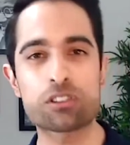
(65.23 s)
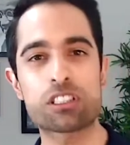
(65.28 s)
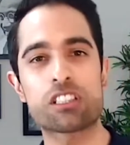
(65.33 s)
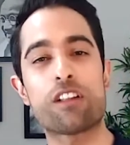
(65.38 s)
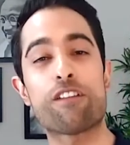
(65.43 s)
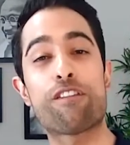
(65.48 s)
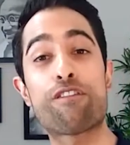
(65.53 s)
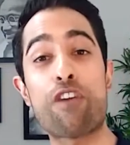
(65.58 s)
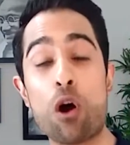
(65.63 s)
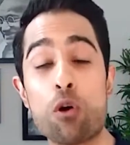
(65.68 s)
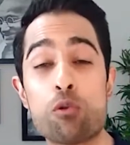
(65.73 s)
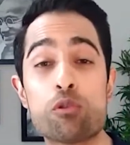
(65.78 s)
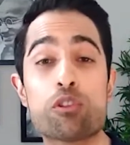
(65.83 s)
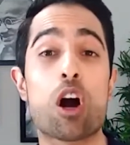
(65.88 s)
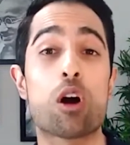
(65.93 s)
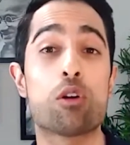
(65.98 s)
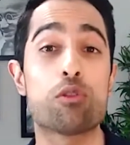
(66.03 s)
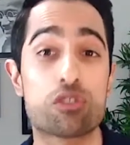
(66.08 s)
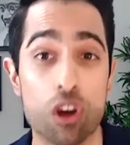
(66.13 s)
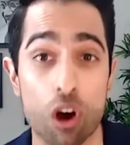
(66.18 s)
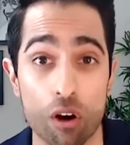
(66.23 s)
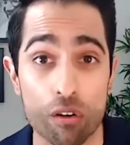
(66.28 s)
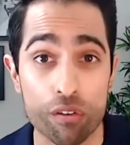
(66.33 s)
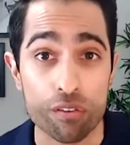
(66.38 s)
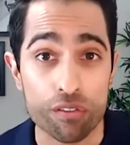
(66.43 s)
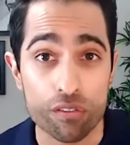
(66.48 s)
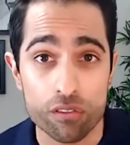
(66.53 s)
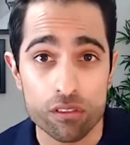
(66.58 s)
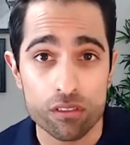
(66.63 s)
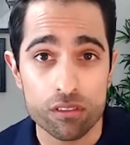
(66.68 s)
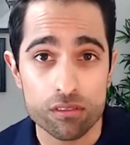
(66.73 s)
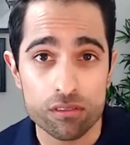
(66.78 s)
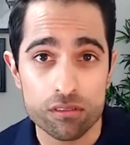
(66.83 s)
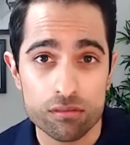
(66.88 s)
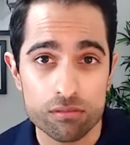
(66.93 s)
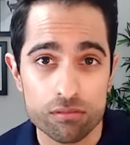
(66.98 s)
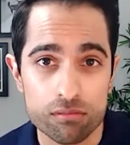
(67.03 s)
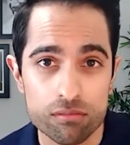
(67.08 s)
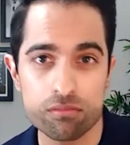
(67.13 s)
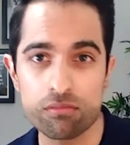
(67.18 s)
And the phone goes off.
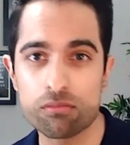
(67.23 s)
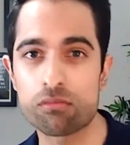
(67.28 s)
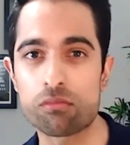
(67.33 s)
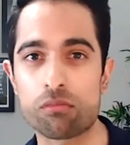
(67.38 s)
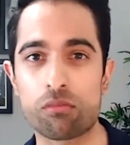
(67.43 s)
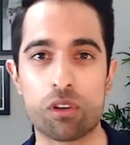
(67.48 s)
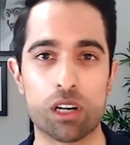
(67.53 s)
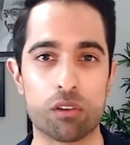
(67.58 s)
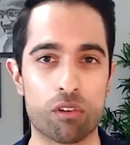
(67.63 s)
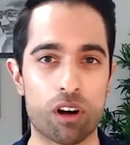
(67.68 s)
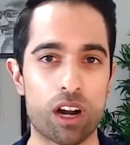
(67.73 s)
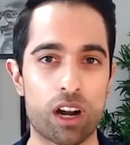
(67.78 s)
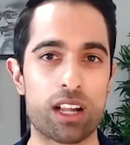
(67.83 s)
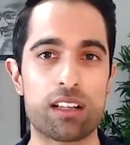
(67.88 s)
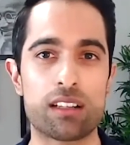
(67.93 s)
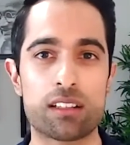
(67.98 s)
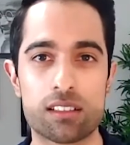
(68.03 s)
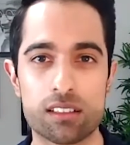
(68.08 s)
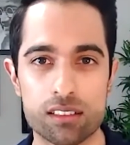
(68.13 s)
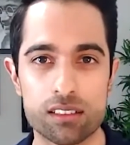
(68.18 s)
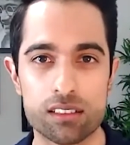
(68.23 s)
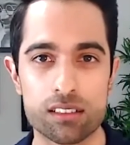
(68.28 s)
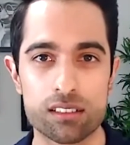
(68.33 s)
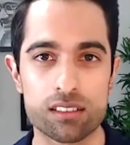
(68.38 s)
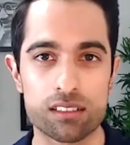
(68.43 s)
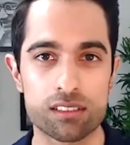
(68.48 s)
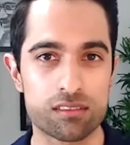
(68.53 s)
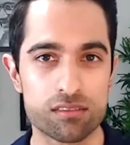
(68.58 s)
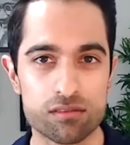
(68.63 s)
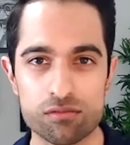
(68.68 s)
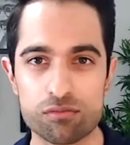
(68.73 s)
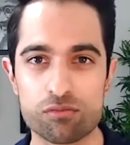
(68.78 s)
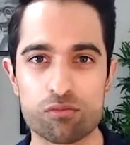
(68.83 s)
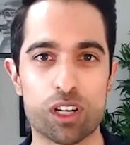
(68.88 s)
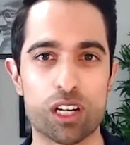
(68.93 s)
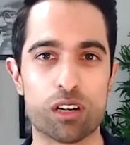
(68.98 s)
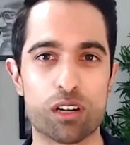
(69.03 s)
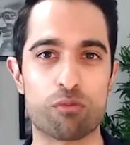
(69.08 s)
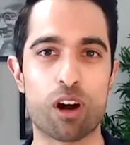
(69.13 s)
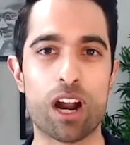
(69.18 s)
Ring, ring,
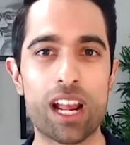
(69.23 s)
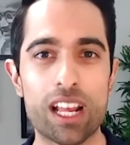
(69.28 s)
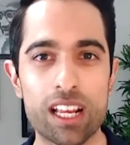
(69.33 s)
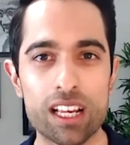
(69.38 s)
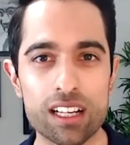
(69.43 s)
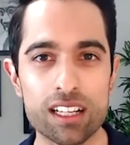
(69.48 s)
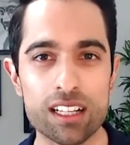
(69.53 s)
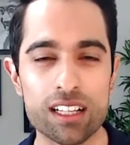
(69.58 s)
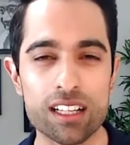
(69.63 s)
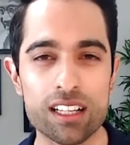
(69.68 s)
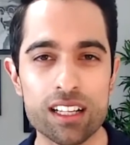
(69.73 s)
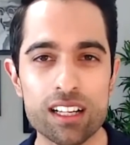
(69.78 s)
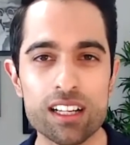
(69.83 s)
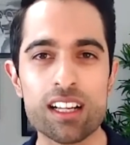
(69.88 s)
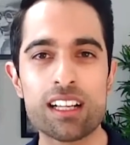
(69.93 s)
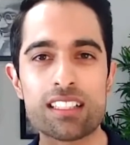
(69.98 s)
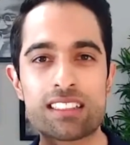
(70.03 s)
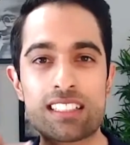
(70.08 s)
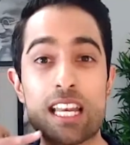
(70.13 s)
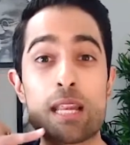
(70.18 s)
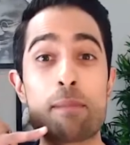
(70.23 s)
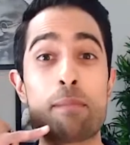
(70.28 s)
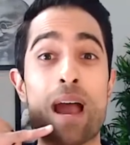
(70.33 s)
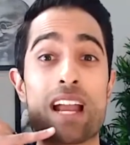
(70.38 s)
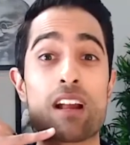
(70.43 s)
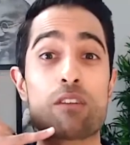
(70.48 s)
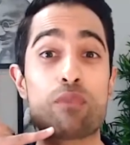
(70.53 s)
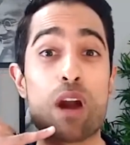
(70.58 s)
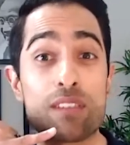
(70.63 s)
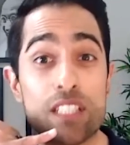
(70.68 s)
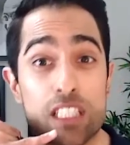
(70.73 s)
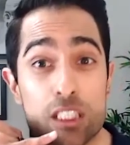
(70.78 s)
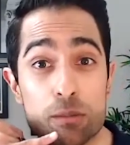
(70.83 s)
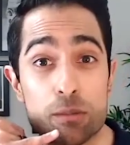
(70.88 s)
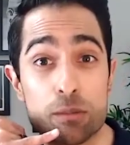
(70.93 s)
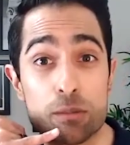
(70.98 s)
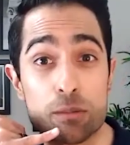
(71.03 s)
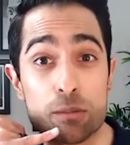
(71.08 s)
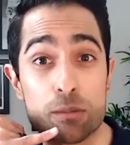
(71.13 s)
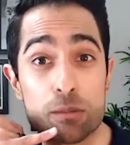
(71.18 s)
ring, ring. Citibank, Ravi
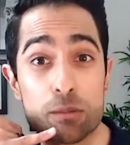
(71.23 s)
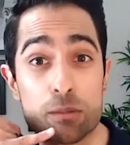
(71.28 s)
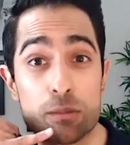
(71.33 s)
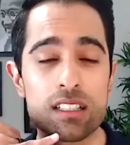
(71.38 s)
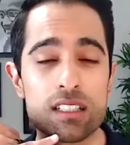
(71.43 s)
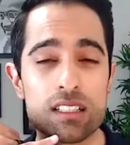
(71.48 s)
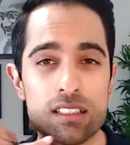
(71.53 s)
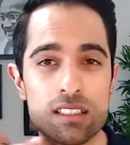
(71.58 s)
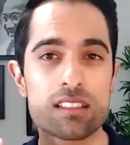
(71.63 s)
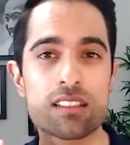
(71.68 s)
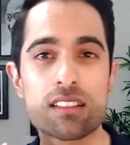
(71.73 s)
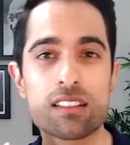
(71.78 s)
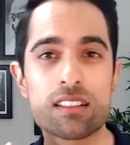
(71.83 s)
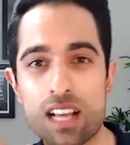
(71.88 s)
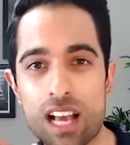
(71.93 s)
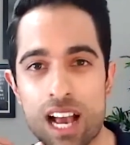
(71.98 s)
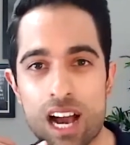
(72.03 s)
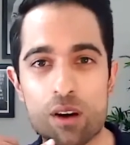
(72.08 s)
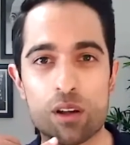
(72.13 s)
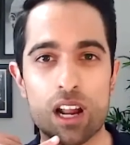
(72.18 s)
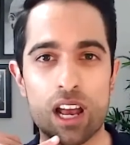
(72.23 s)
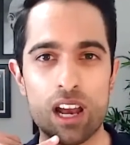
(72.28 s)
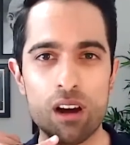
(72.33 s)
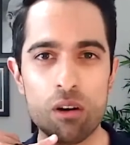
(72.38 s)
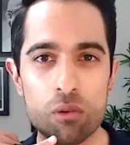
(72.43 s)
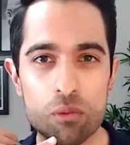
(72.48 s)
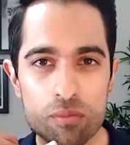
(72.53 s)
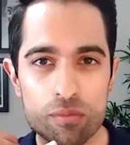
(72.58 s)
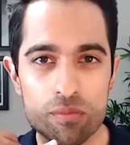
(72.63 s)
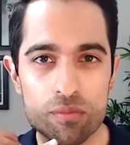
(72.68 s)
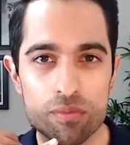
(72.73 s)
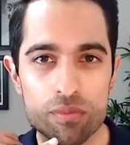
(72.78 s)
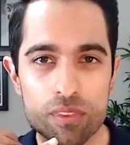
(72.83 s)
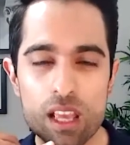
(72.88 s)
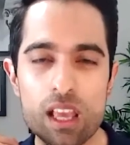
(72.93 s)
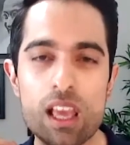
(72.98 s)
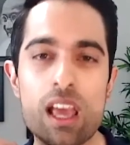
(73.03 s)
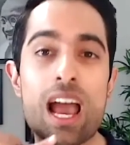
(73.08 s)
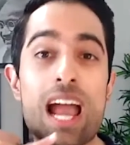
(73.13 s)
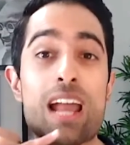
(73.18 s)
speaking. How can I help?
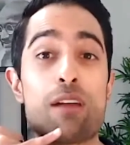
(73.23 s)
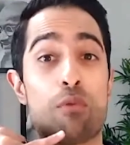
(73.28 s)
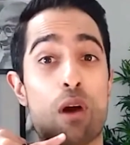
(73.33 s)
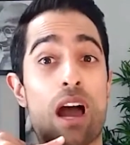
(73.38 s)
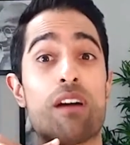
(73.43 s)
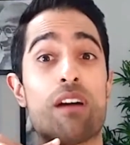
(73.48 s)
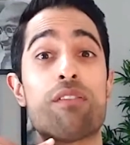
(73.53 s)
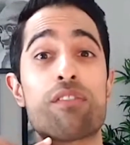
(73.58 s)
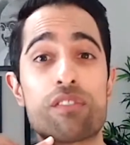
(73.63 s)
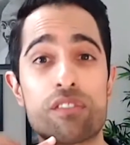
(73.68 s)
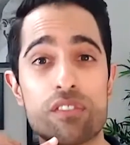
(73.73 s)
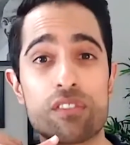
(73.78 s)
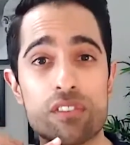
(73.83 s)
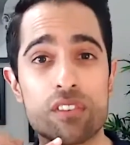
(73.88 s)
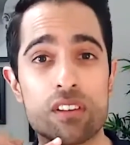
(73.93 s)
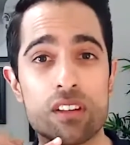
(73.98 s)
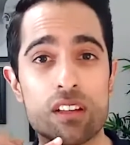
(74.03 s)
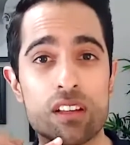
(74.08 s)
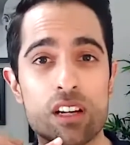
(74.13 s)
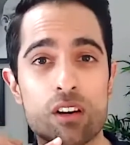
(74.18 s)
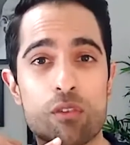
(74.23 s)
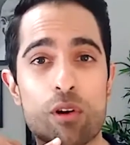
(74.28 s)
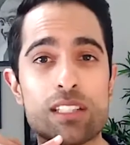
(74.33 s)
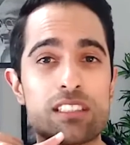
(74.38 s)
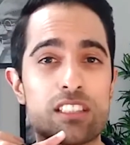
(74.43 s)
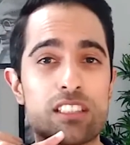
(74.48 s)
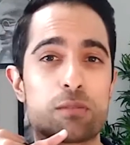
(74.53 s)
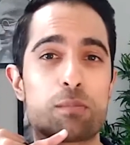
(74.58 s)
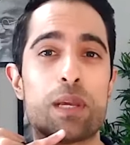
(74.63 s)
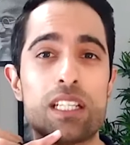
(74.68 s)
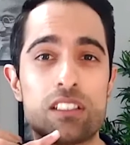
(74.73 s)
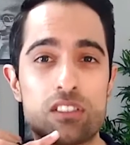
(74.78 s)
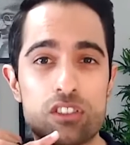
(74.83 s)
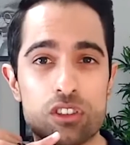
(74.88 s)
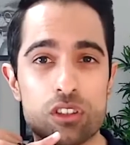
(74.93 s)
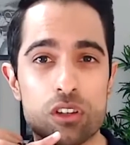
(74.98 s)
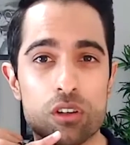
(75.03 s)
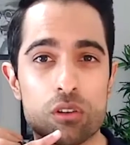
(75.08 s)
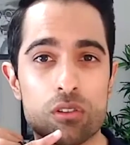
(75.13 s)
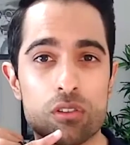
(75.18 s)
Hey, Rav, great to speak to
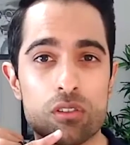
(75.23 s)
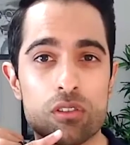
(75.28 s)
you.